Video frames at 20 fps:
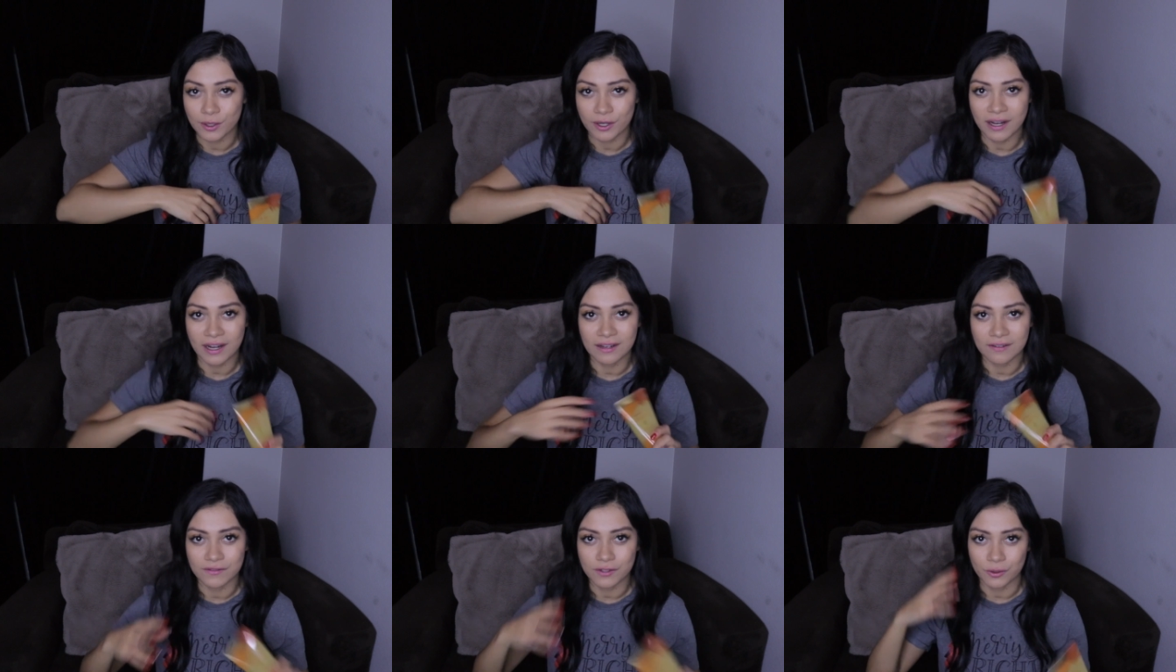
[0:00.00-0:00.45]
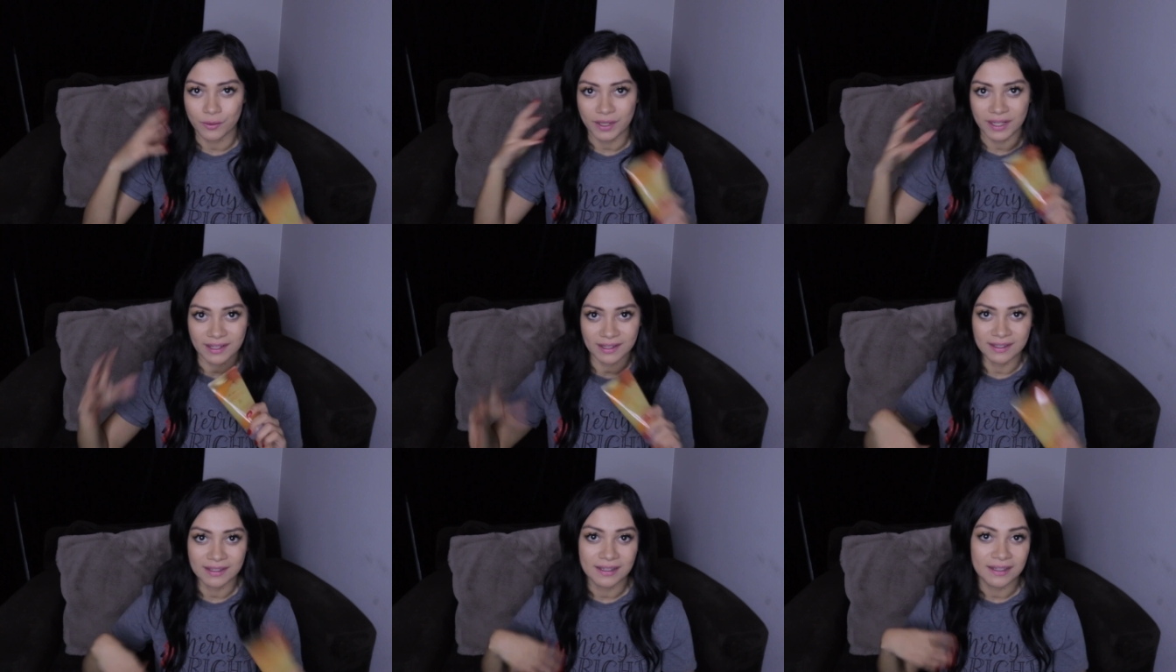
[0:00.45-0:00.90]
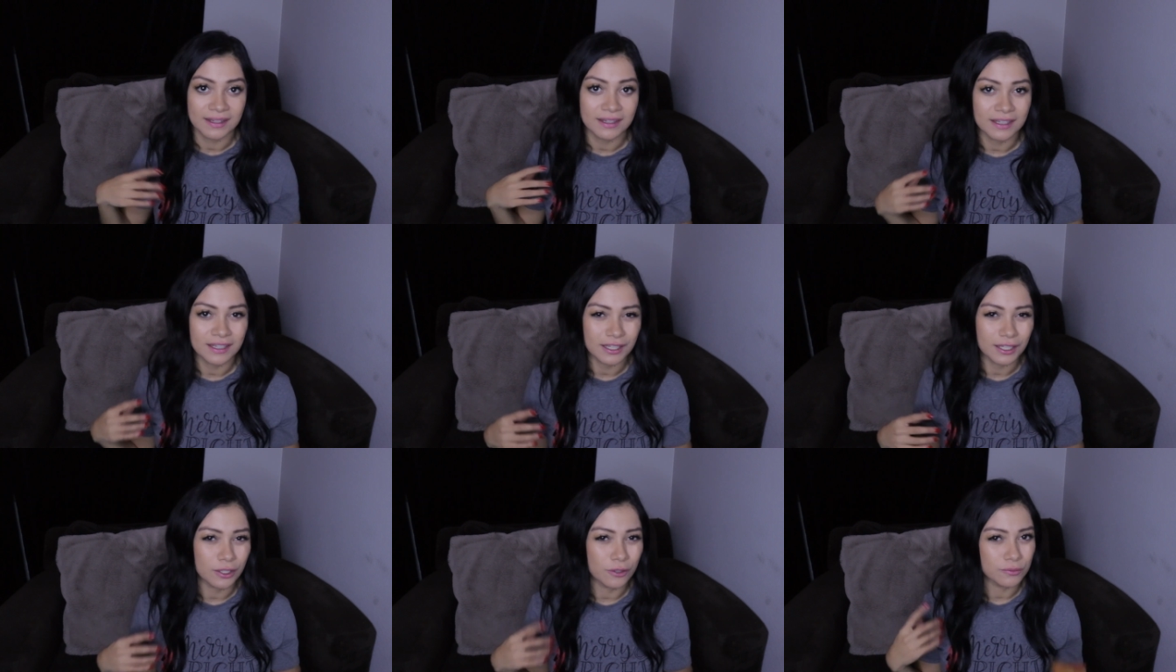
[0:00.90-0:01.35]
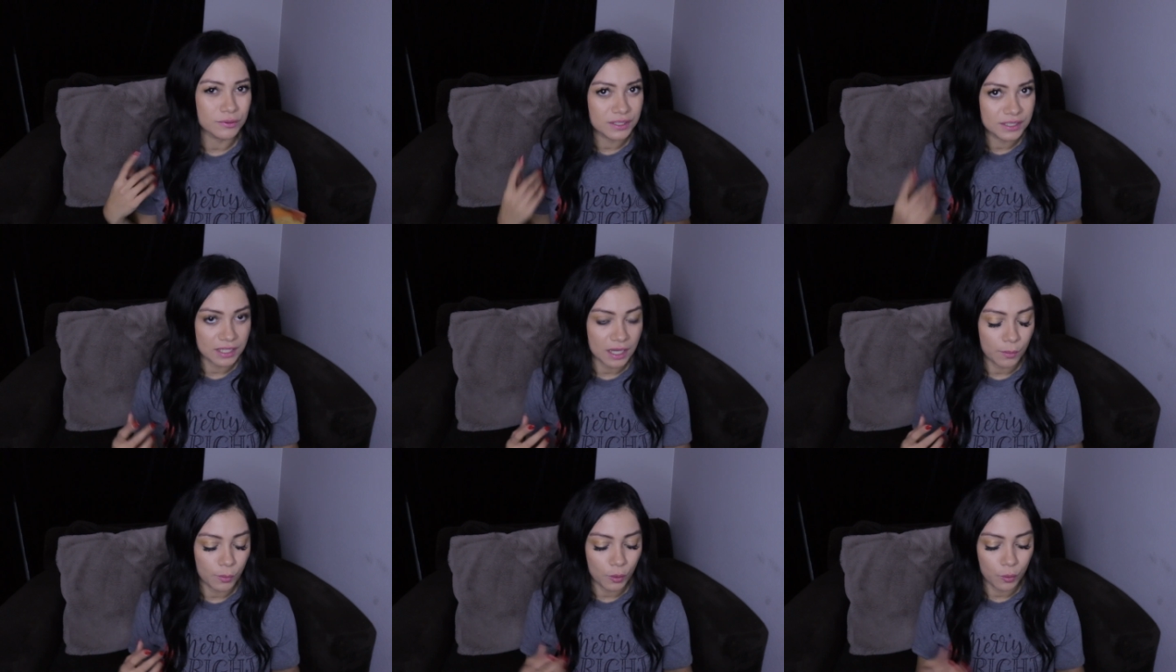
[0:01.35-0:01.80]
you're kind of doing, you know,
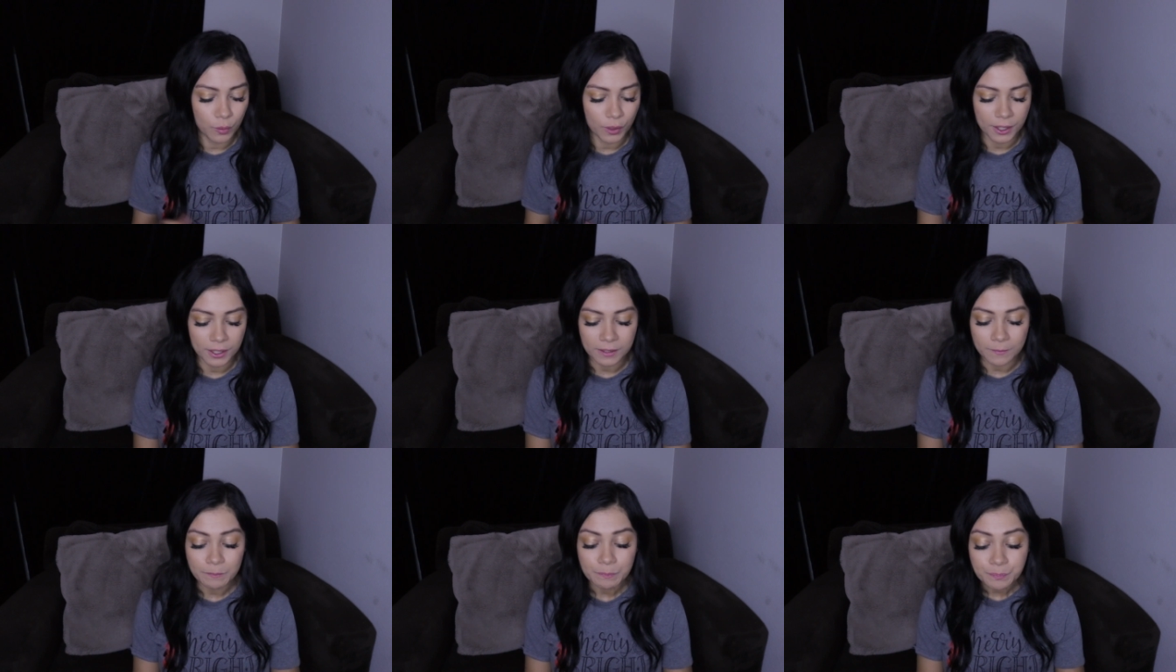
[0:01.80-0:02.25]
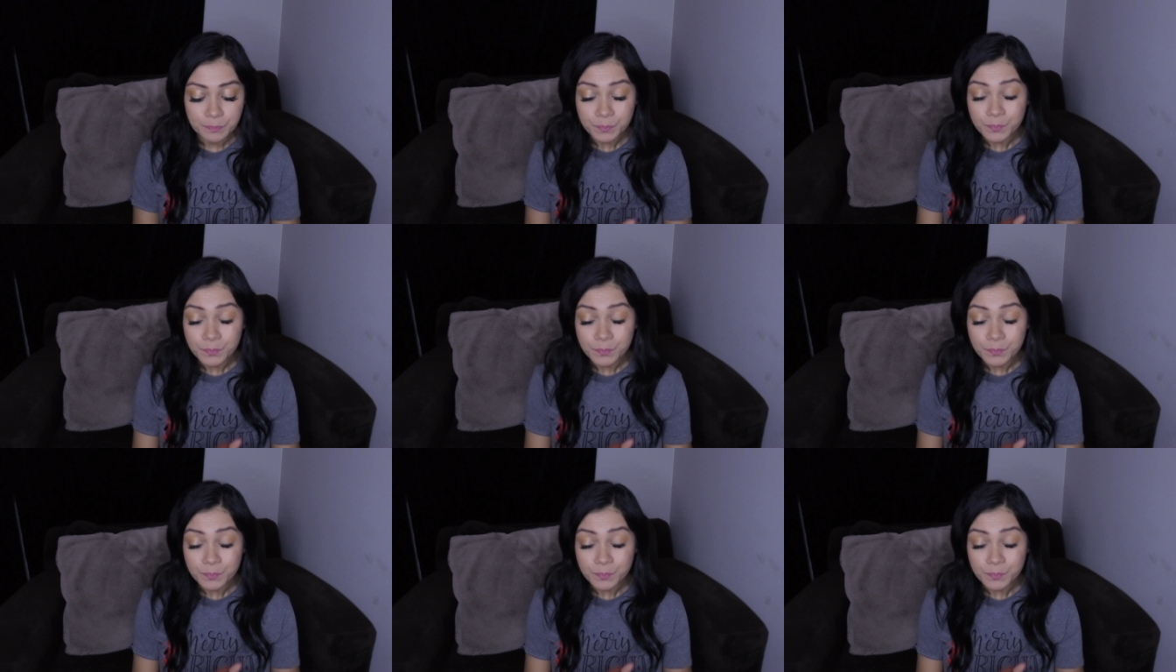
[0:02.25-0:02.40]
double work.